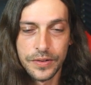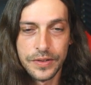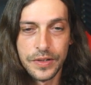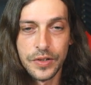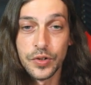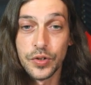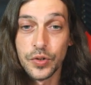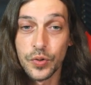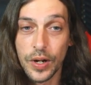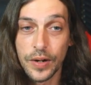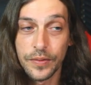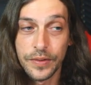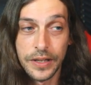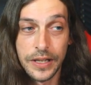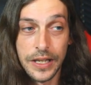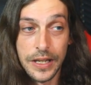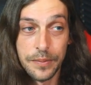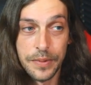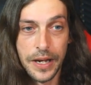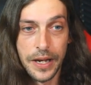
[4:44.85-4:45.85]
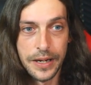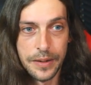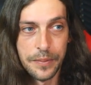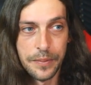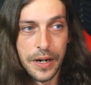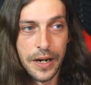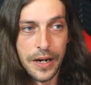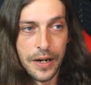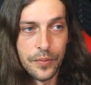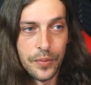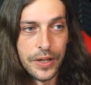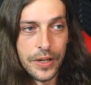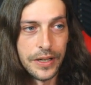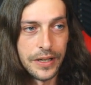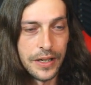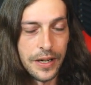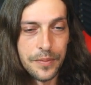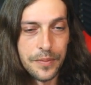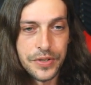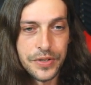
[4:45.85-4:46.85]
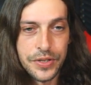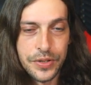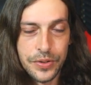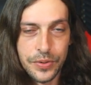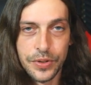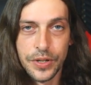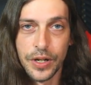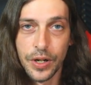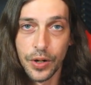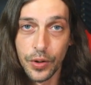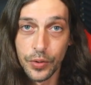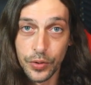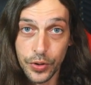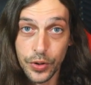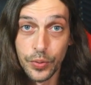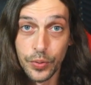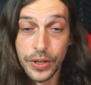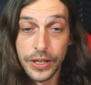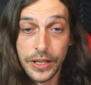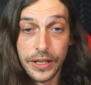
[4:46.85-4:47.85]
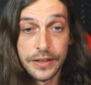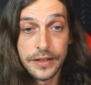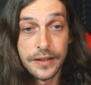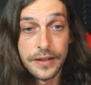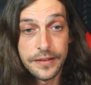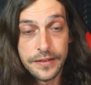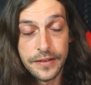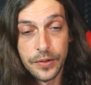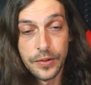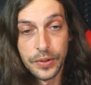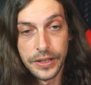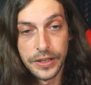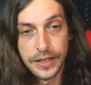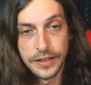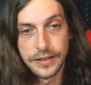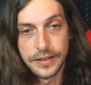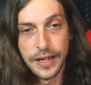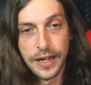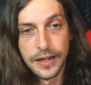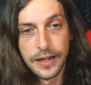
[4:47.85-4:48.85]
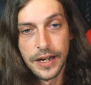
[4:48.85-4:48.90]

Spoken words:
So you do have to keep that in mind when it comes to, you know, do you want to get this, do you want to get that.